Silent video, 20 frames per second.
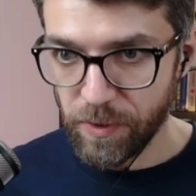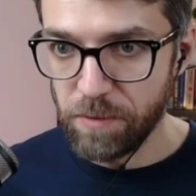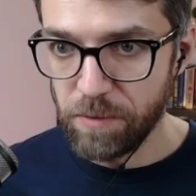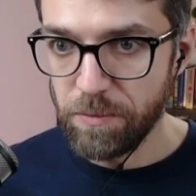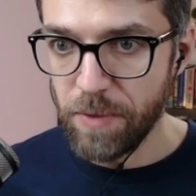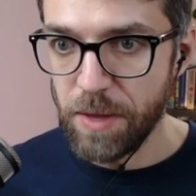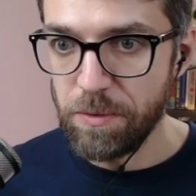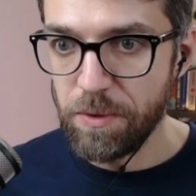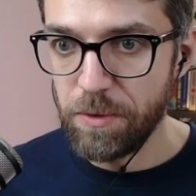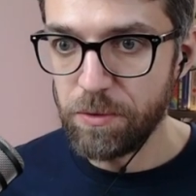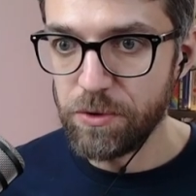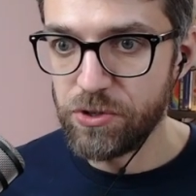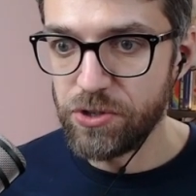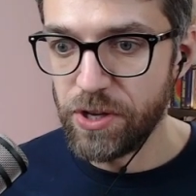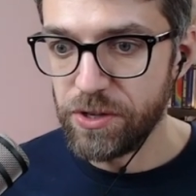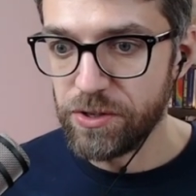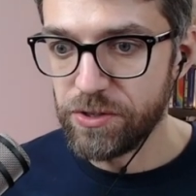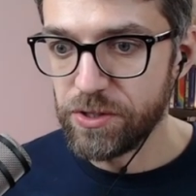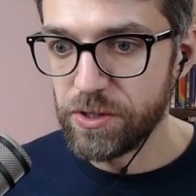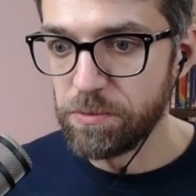Maybe we
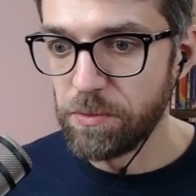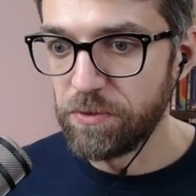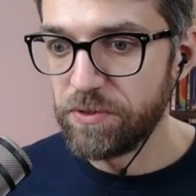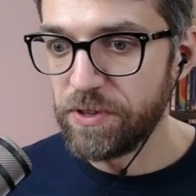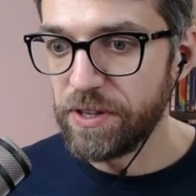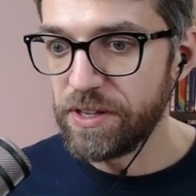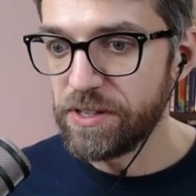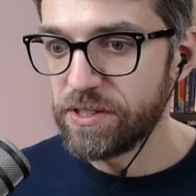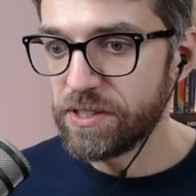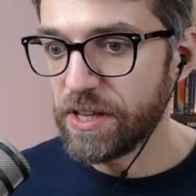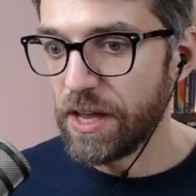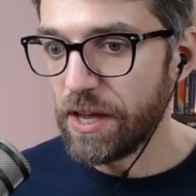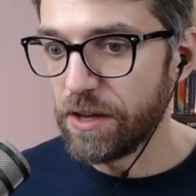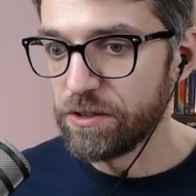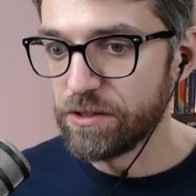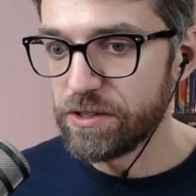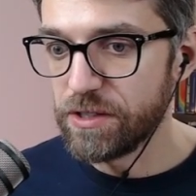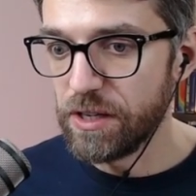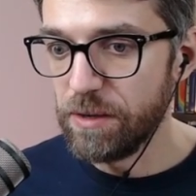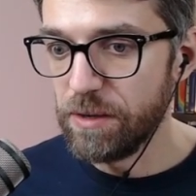change some of these
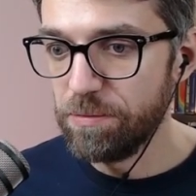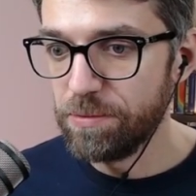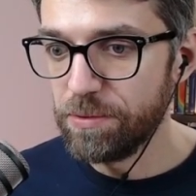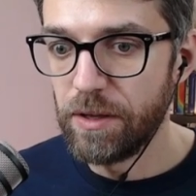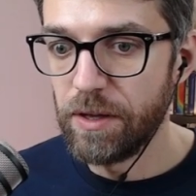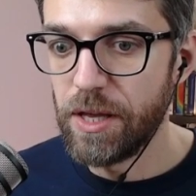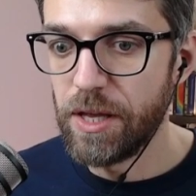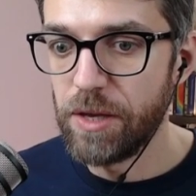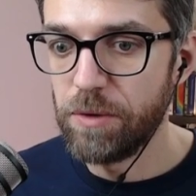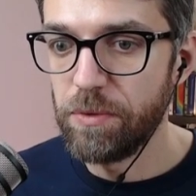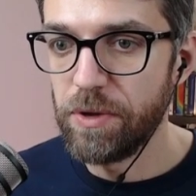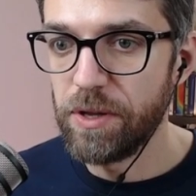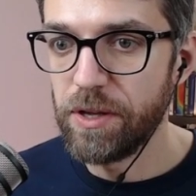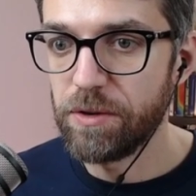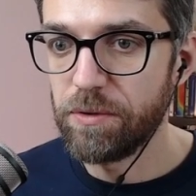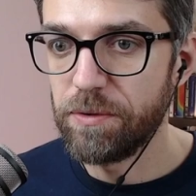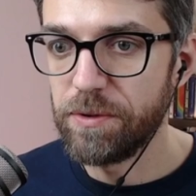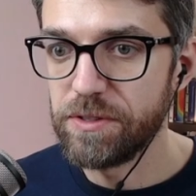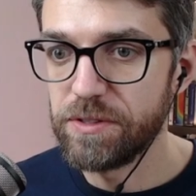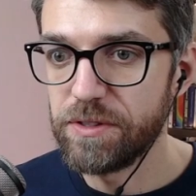scales up and we
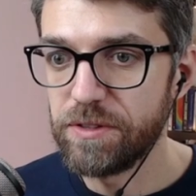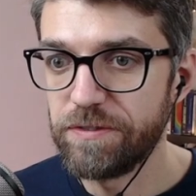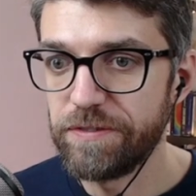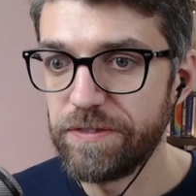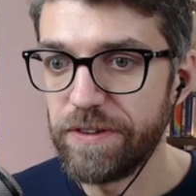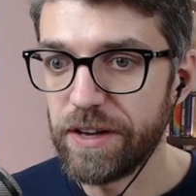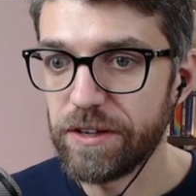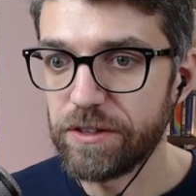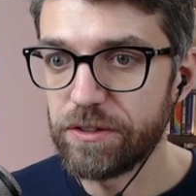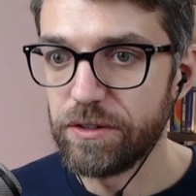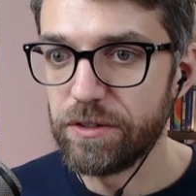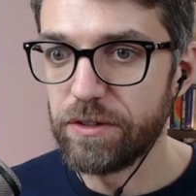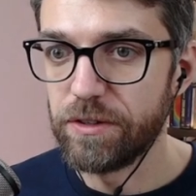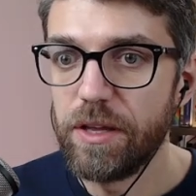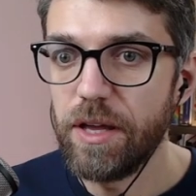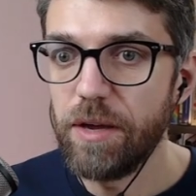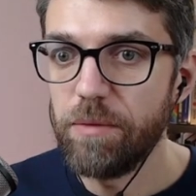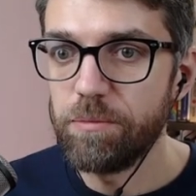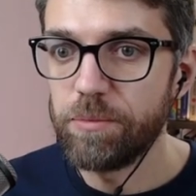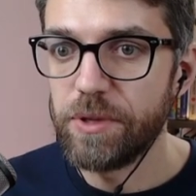increase the factor.
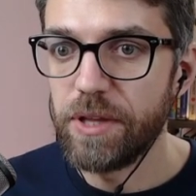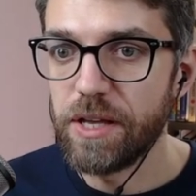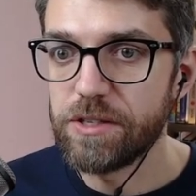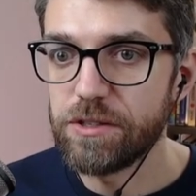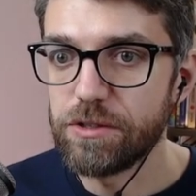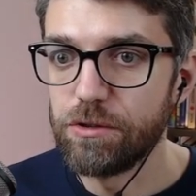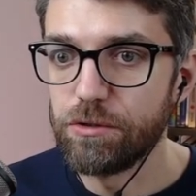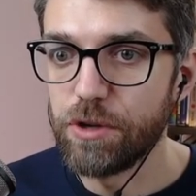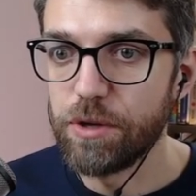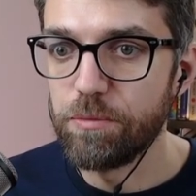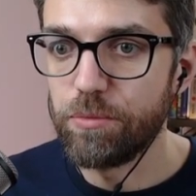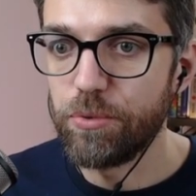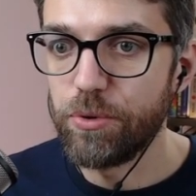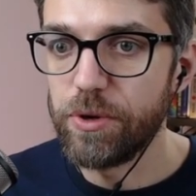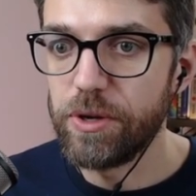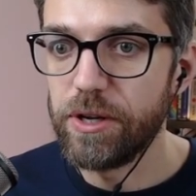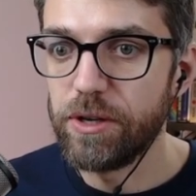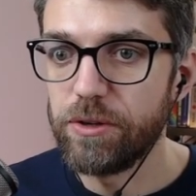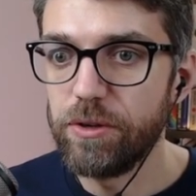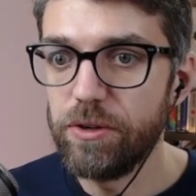Yep, that's looking
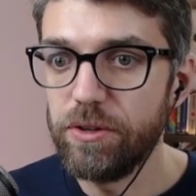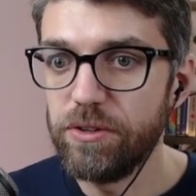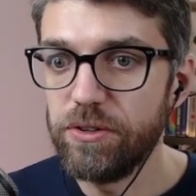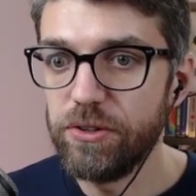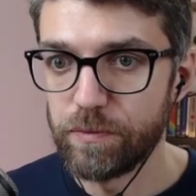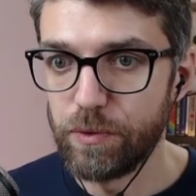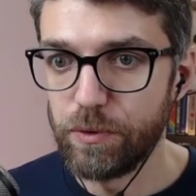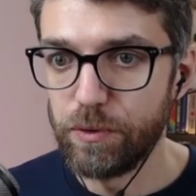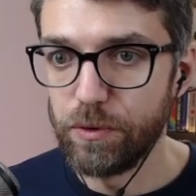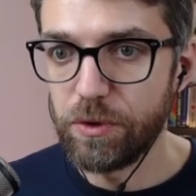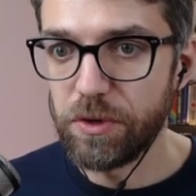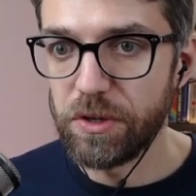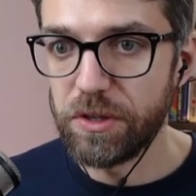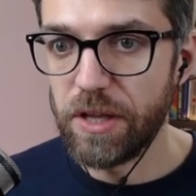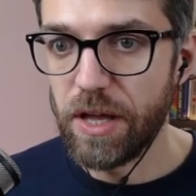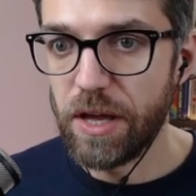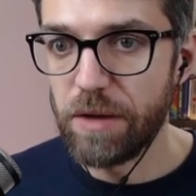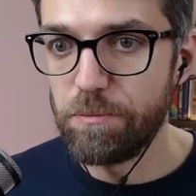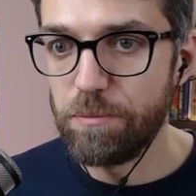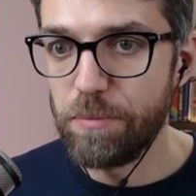pretty good. Look at
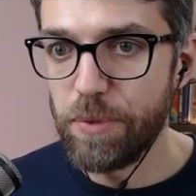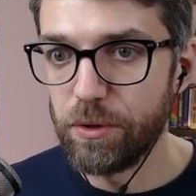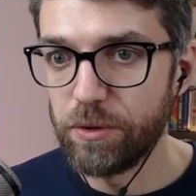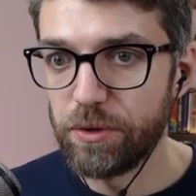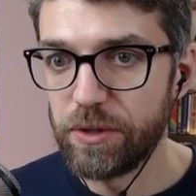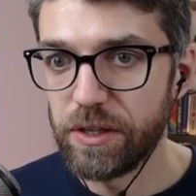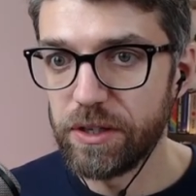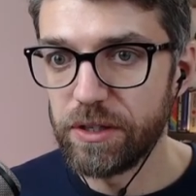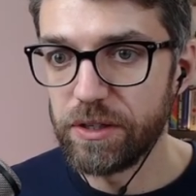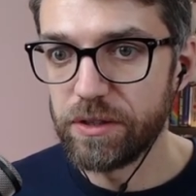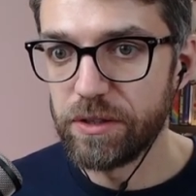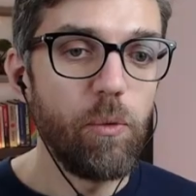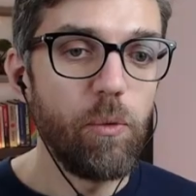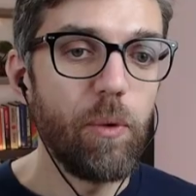that building.